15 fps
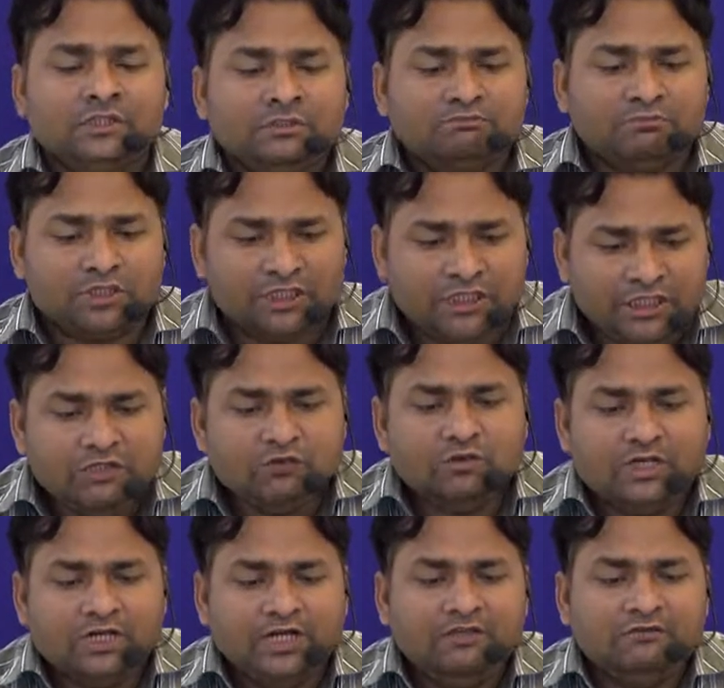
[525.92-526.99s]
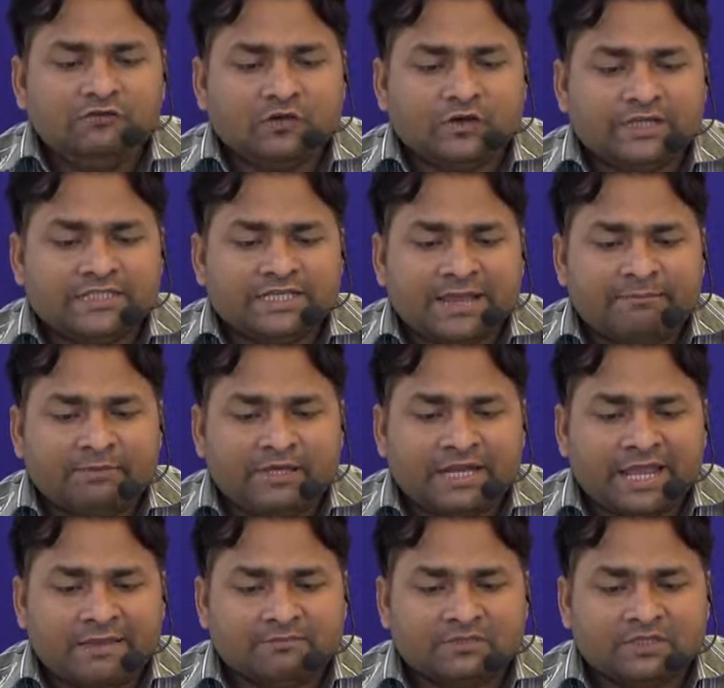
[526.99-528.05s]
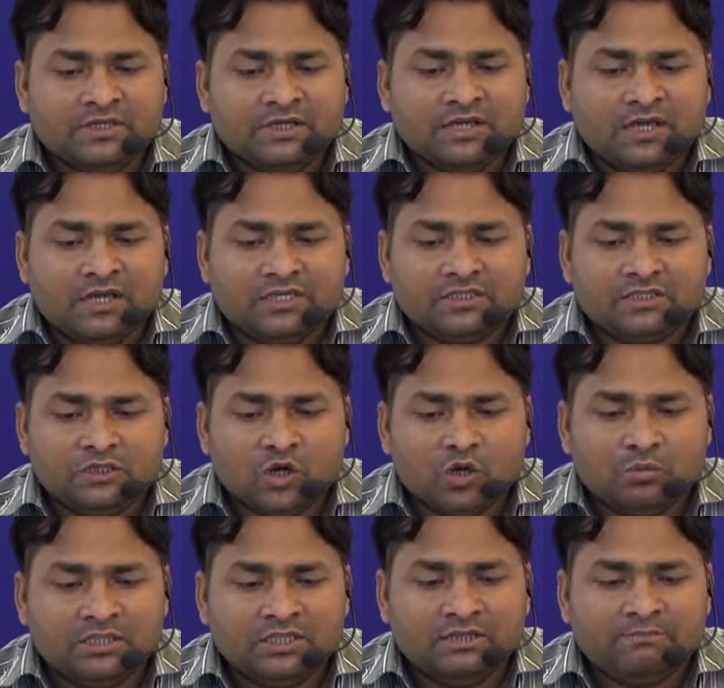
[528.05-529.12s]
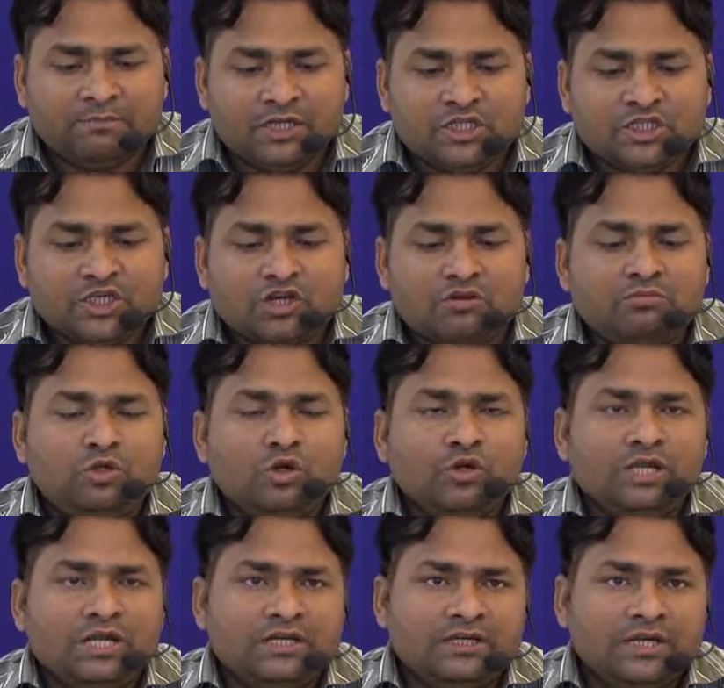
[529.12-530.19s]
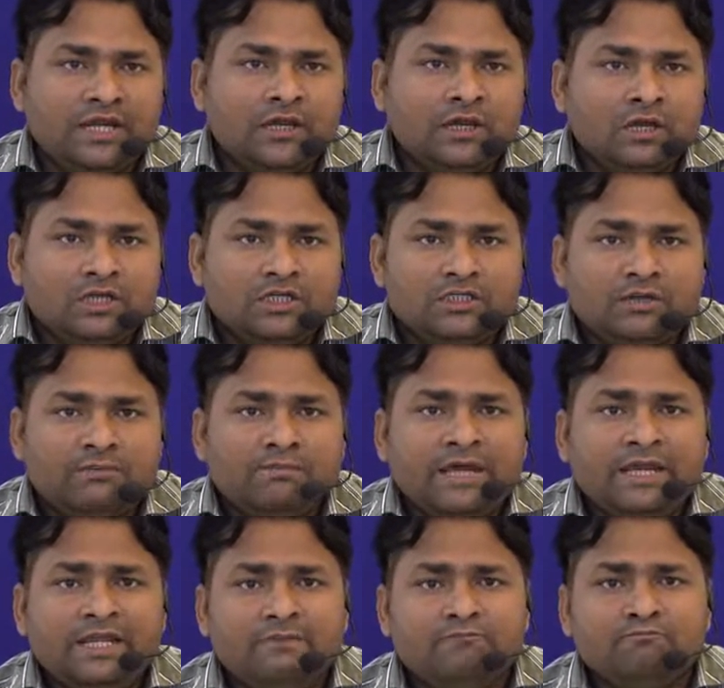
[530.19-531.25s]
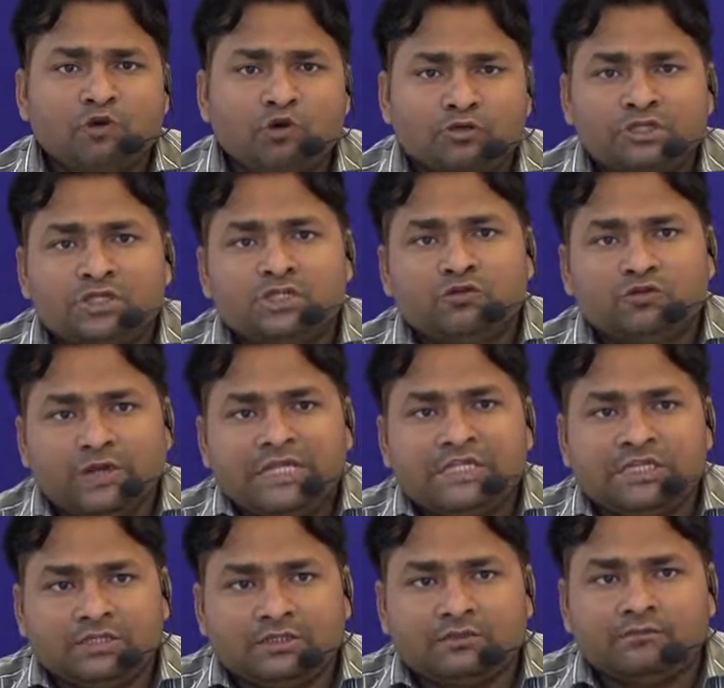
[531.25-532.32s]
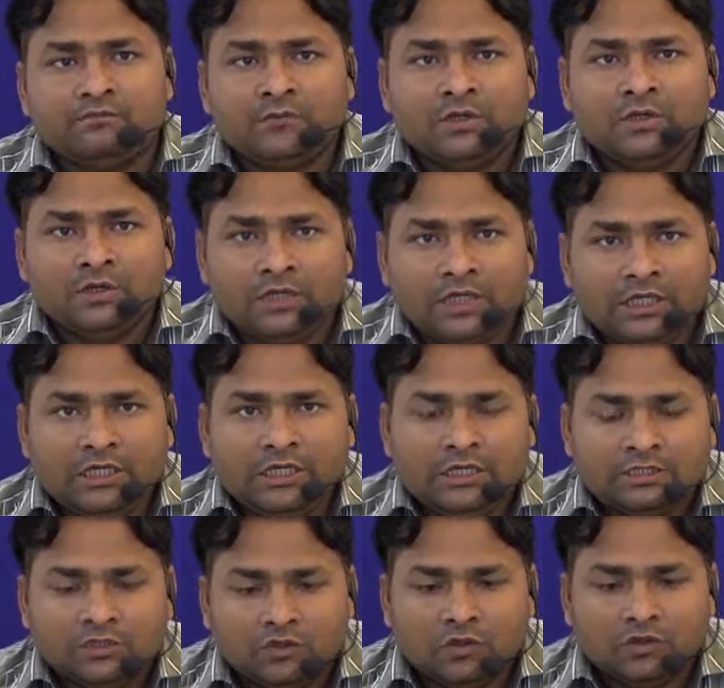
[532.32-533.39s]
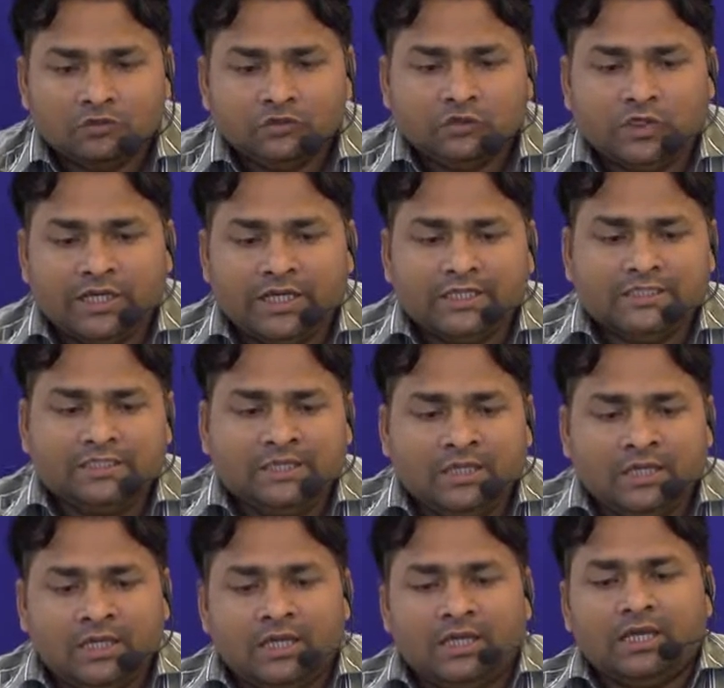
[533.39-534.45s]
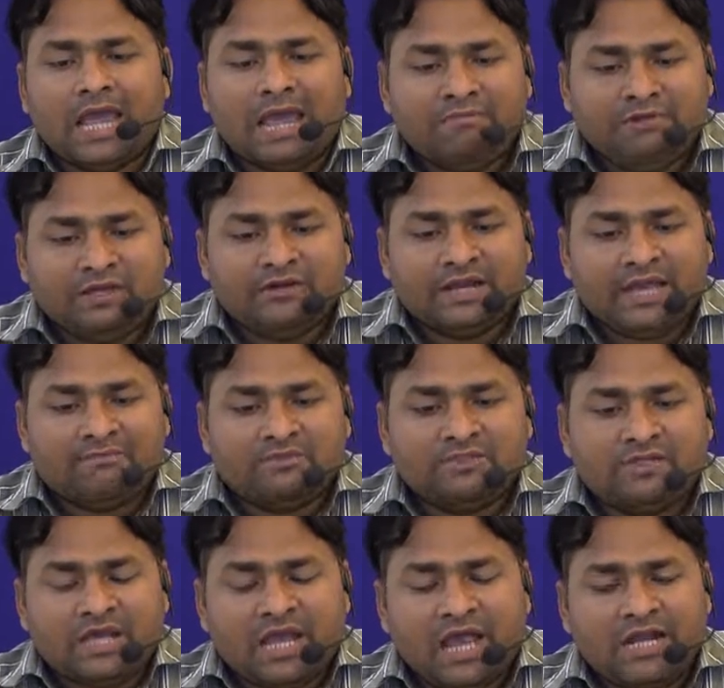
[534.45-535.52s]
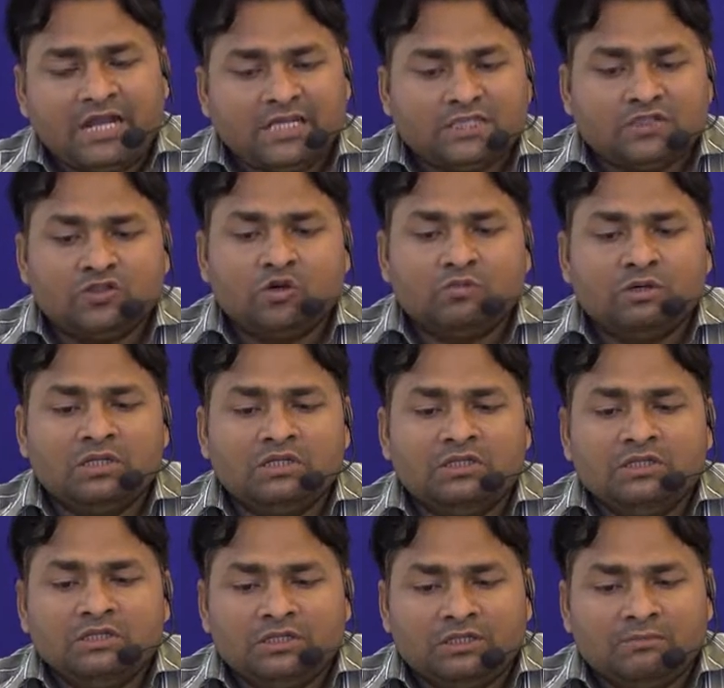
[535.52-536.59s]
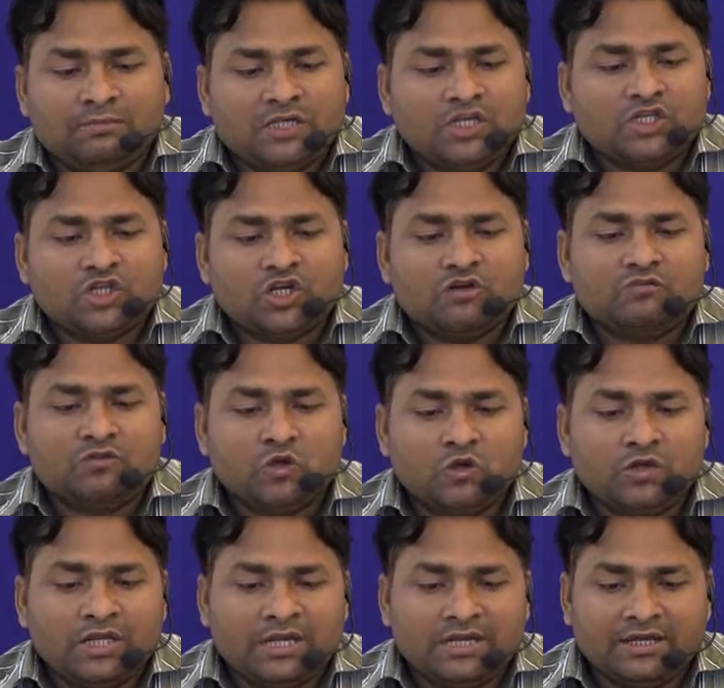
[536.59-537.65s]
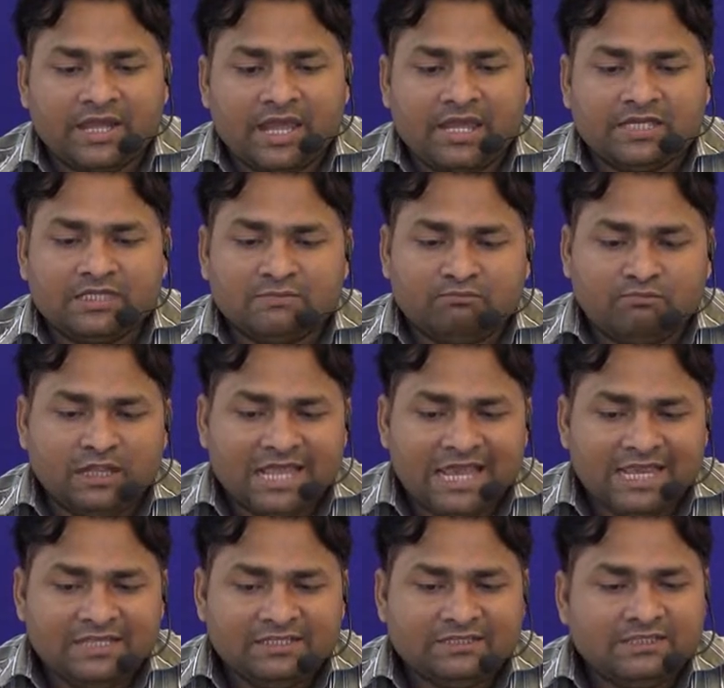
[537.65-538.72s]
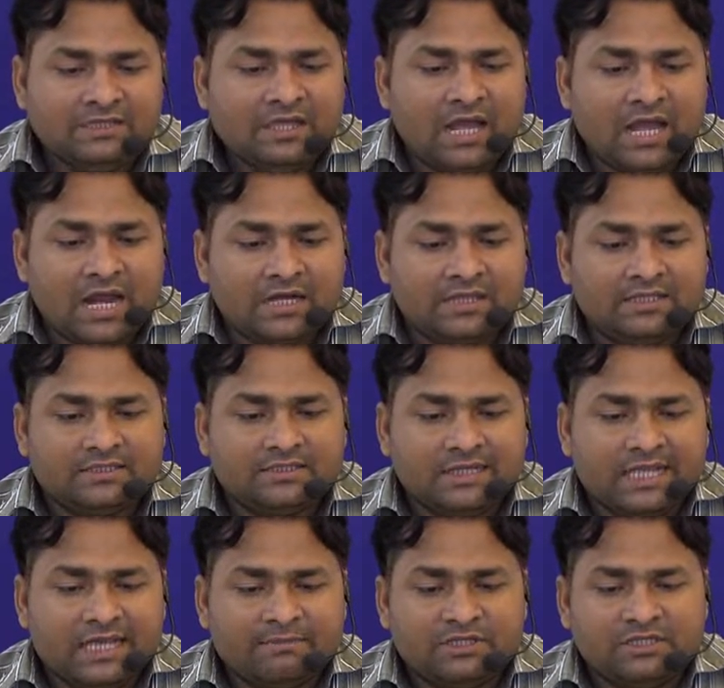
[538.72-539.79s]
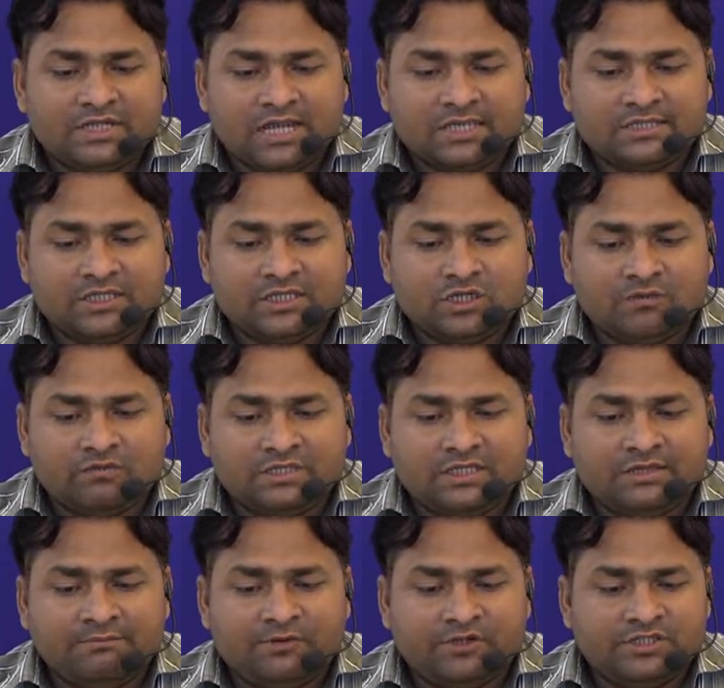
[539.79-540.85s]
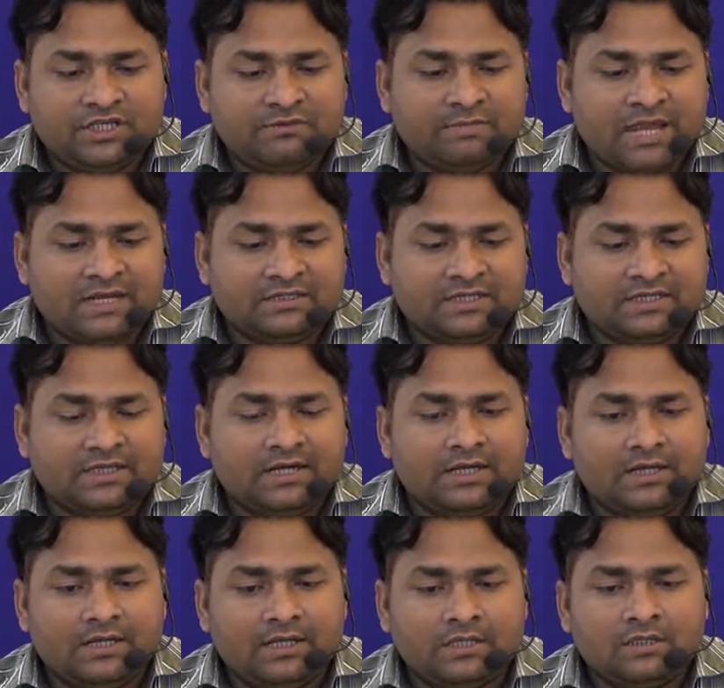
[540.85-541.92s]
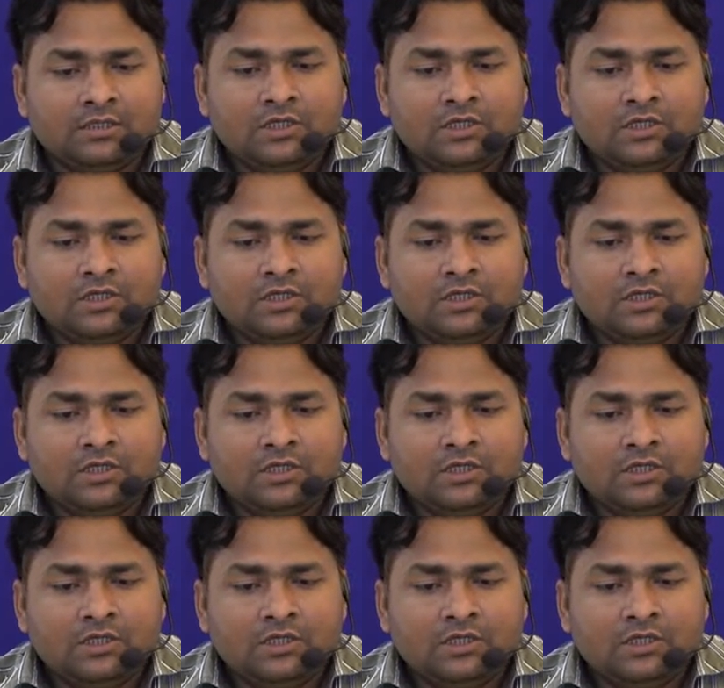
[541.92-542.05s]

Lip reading: particularly for his epigrams. His novel, The Picture of Dorian Gray, is a very important question. He is known for his epigrams and his novel, The Picture of Dorian Gray, his plays, and the circumstances of his imprisonment and early death.